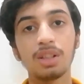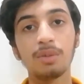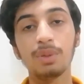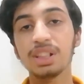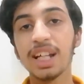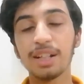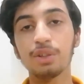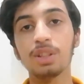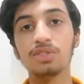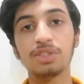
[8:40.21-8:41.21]
which get
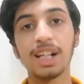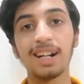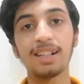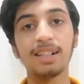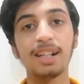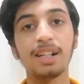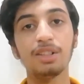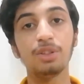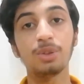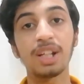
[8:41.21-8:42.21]
you distracted and
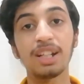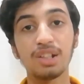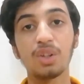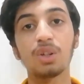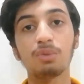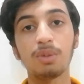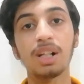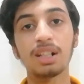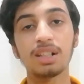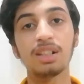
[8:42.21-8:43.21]
you cannot
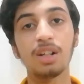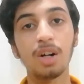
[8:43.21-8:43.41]
work